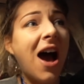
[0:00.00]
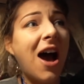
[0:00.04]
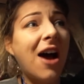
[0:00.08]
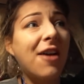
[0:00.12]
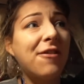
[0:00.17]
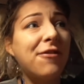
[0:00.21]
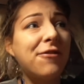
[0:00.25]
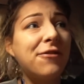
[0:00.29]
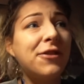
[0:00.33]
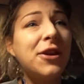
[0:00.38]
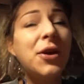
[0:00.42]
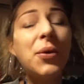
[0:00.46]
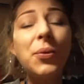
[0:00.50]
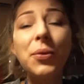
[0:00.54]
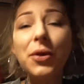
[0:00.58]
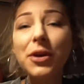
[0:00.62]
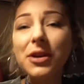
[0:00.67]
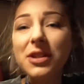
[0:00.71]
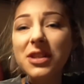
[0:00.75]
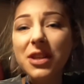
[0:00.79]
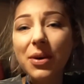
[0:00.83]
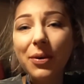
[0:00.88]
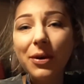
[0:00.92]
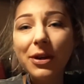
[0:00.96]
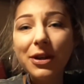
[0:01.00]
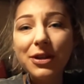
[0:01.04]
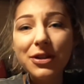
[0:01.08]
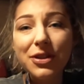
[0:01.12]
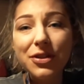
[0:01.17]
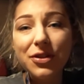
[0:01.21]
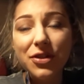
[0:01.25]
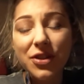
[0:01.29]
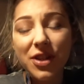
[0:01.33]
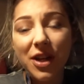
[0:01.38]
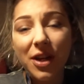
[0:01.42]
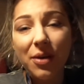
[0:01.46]
A few words I wanted
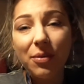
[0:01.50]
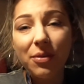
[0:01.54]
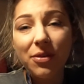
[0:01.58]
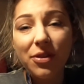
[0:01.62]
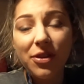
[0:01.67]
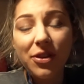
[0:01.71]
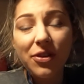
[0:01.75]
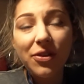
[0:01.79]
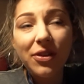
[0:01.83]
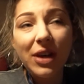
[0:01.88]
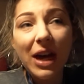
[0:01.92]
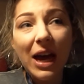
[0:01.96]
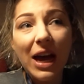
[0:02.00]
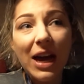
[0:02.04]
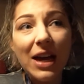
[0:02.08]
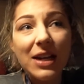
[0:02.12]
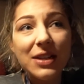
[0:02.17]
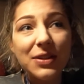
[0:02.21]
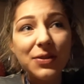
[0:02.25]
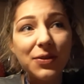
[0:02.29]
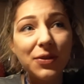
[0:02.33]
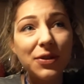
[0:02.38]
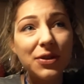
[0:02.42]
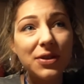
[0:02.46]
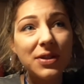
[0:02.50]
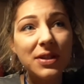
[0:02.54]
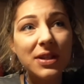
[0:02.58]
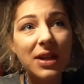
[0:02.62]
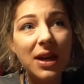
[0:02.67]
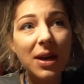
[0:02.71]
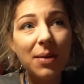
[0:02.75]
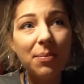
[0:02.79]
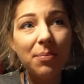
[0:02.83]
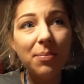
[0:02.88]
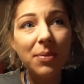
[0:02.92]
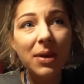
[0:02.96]
to share with you guys. First
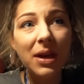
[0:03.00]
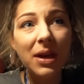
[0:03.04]
up,